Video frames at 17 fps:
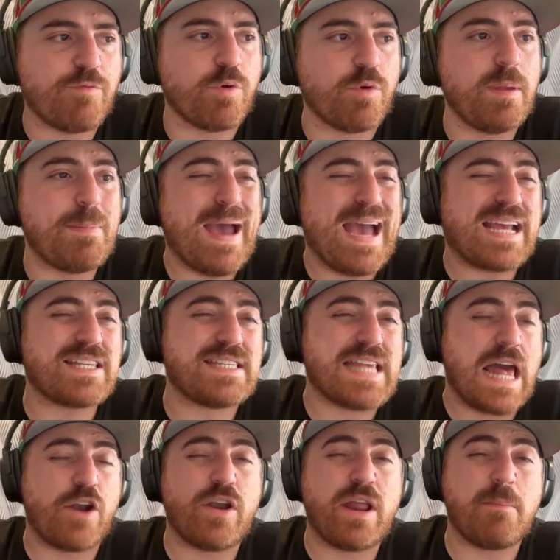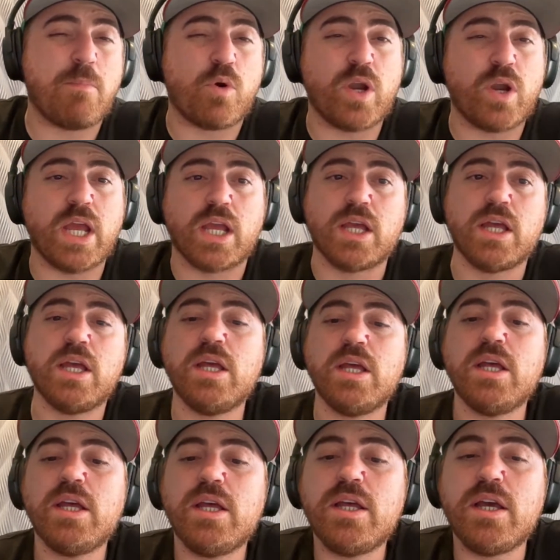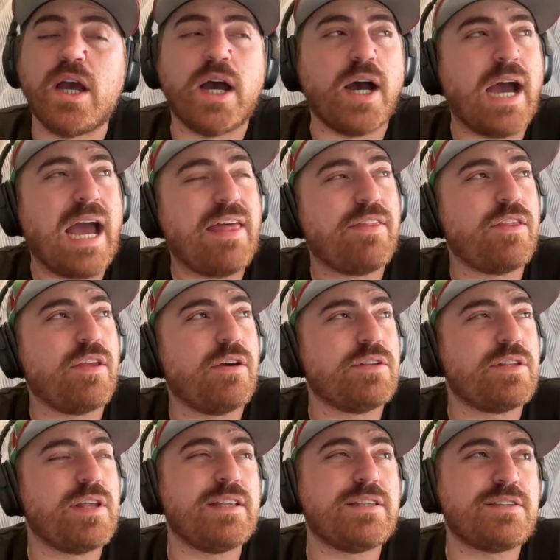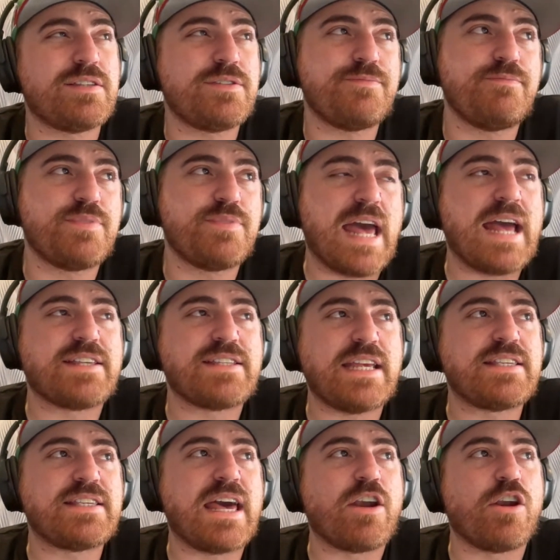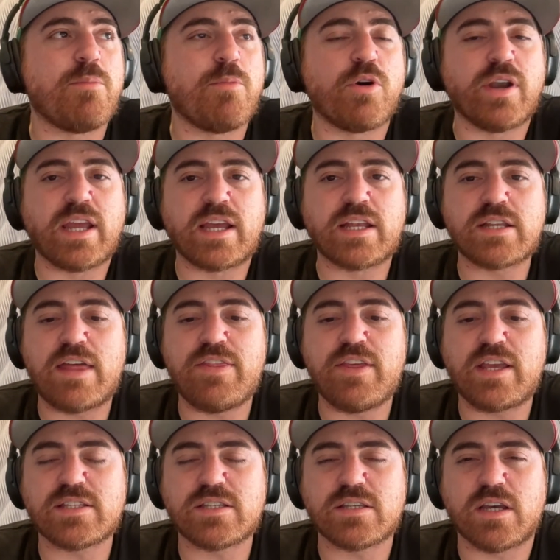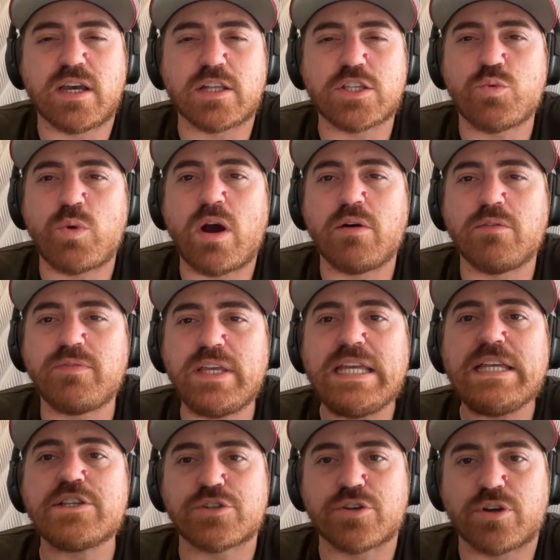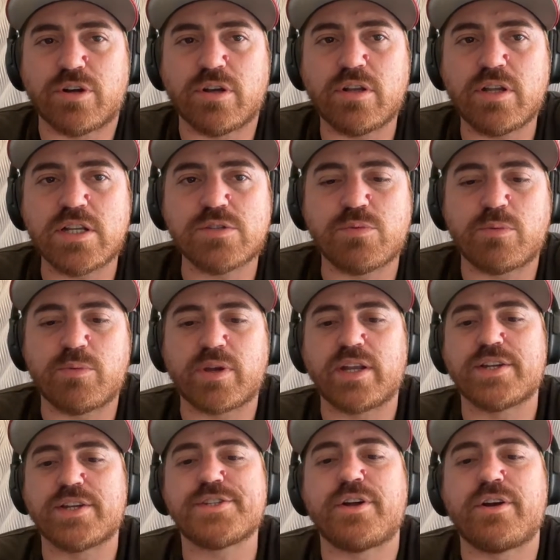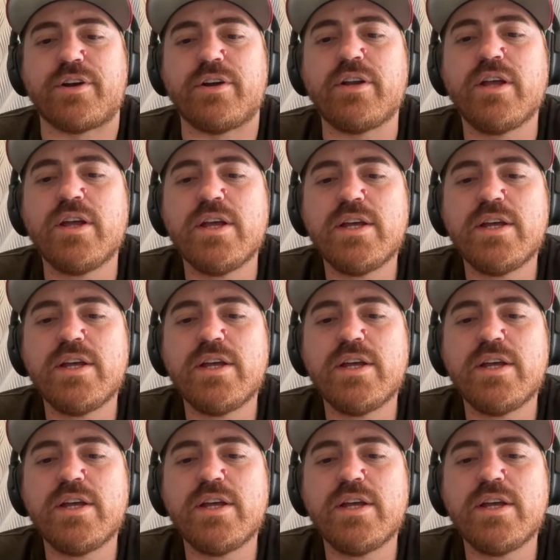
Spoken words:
We'll be back Saturday morning. I say Saturday morning. I think it's 12 Eastern is when we're gonna start.